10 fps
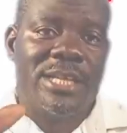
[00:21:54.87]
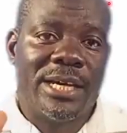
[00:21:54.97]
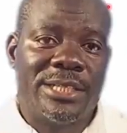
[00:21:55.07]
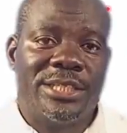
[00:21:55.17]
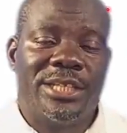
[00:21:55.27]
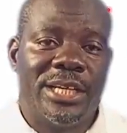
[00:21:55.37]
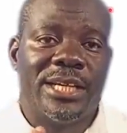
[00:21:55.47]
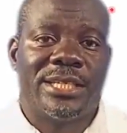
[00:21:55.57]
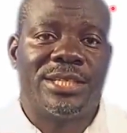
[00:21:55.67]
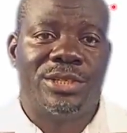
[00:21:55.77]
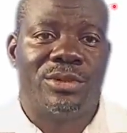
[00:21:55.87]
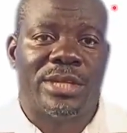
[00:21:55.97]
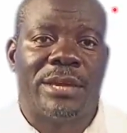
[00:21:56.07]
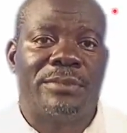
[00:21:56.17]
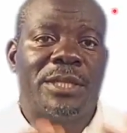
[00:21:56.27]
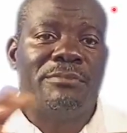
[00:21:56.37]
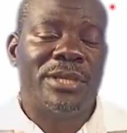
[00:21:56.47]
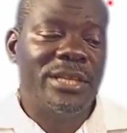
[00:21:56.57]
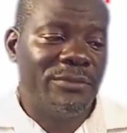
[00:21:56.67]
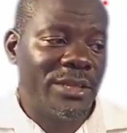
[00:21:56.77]
that gender stereotype,
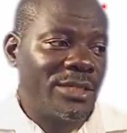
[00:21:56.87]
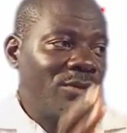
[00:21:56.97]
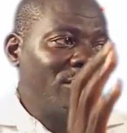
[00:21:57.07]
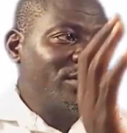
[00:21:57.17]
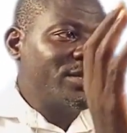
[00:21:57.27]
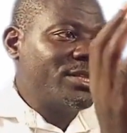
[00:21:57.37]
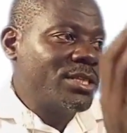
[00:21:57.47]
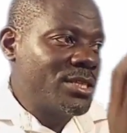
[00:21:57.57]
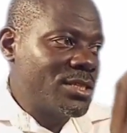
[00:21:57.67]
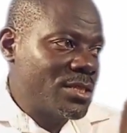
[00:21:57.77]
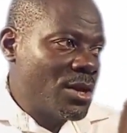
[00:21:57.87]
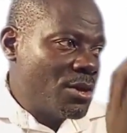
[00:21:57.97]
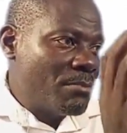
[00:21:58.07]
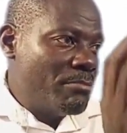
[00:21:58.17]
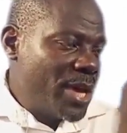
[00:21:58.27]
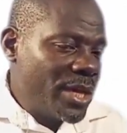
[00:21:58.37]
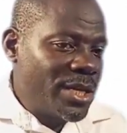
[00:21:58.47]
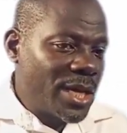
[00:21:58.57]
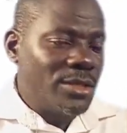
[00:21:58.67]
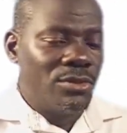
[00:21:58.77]
the belief that only these
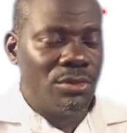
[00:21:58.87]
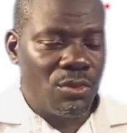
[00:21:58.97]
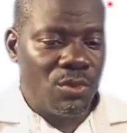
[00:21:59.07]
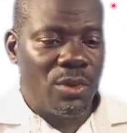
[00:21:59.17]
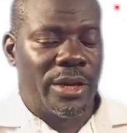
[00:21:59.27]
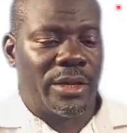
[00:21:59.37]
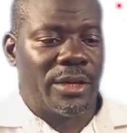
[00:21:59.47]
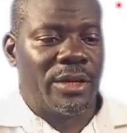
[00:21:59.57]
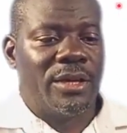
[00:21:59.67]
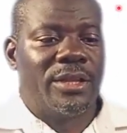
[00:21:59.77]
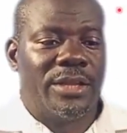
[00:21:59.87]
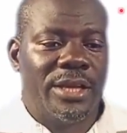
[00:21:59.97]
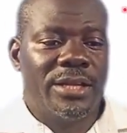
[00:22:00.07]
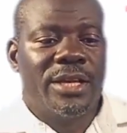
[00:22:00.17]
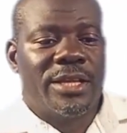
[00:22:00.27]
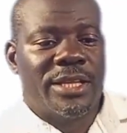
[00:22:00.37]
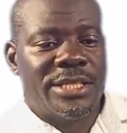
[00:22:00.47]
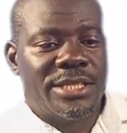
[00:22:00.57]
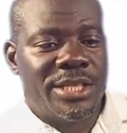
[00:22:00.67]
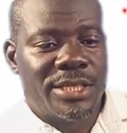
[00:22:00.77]
men can do work.
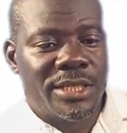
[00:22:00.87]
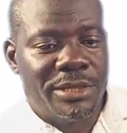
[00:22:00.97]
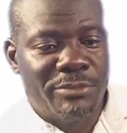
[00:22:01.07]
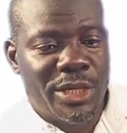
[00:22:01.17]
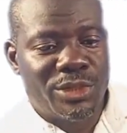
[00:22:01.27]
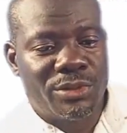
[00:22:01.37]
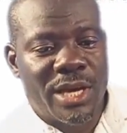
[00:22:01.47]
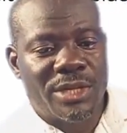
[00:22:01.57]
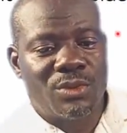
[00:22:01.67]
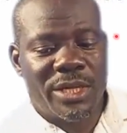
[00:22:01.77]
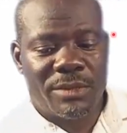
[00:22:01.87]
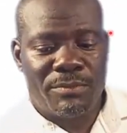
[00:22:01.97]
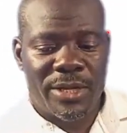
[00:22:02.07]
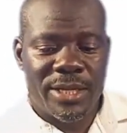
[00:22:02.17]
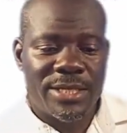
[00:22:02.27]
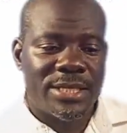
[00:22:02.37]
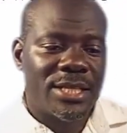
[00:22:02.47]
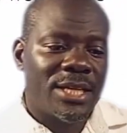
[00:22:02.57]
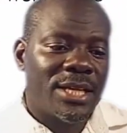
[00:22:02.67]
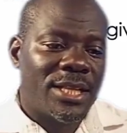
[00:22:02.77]
Then there's discrimination at
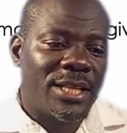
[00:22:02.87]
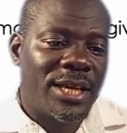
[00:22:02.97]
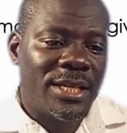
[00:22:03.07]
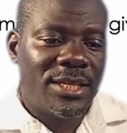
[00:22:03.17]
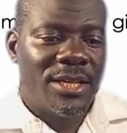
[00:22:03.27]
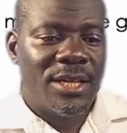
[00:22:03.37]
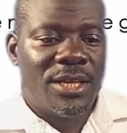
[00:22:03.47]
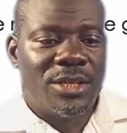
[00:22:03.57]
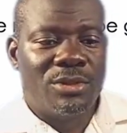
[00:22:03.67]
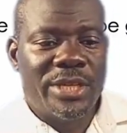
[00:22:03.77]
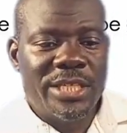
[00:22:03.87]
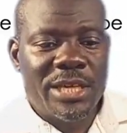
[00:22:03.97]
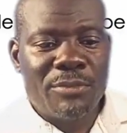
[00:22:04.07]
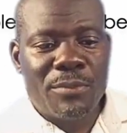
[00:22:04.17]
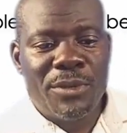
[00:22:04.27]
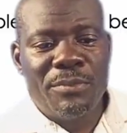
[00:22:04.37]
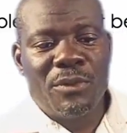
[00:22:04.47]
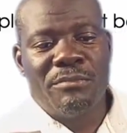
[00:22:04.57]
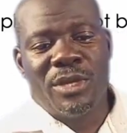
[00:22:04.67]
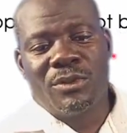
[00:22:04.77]
workplace. Then knowledgeable
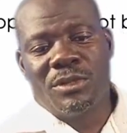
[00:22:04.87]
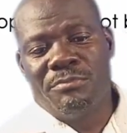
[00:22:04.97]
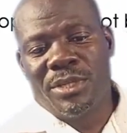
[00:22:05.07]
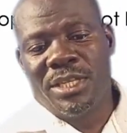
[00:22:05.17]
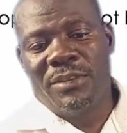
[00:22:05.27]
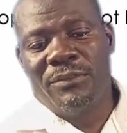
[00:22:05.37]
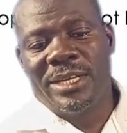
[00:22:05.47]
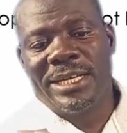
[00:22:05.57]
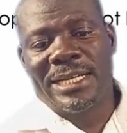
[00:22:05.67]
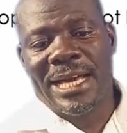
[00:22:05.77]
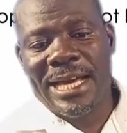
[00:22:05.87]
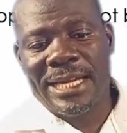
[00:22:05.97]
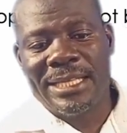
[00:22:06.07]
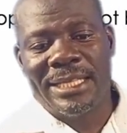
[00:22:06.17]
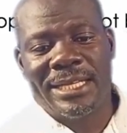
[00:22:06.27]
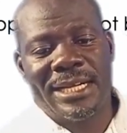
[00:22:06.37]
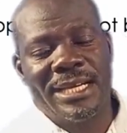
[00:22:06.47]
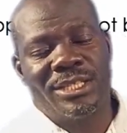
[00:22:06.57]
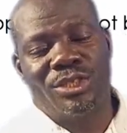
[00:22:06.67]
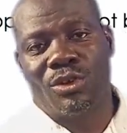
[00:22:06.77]
people may not be given the
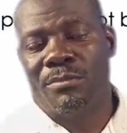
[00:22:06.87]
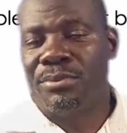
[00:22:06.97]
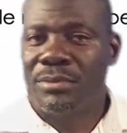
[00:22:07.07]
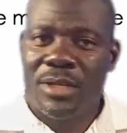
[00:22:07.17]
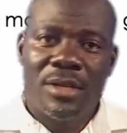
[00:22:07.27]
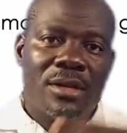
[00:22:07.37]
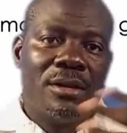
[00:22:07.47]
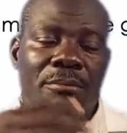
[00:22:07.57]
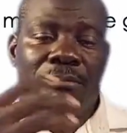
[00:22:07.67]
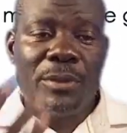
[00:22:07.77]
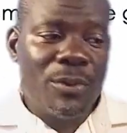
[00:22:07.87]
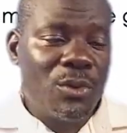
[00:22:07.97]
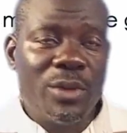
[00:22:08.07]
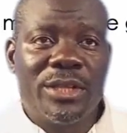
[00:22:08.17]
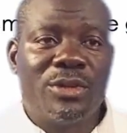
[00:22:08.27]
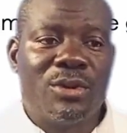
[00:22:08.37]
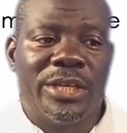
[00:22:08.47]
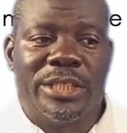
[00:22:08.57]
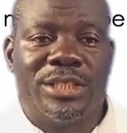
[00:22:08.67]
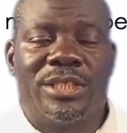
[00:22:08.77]
right job. People with
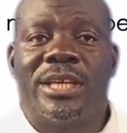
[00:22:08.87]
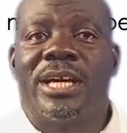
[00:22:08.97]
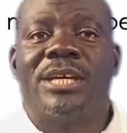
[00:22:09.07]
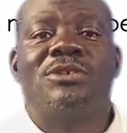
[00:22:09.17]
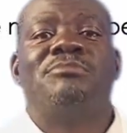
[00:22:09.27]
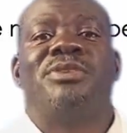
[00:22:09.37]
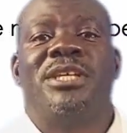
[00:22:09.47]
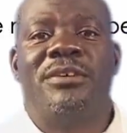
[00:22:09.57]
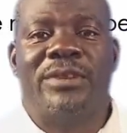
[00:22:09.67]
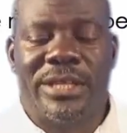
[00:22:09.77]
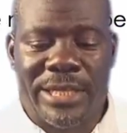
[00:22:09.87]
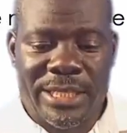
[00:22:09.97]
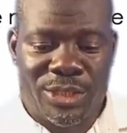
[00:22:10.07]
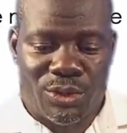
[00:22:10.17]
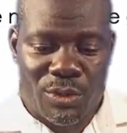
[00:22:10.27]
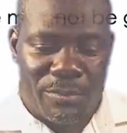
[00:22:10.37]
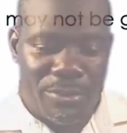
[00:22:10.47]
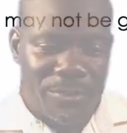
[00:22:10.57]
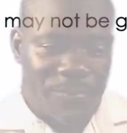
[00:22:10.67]
knowledge, they cannot be given the right job.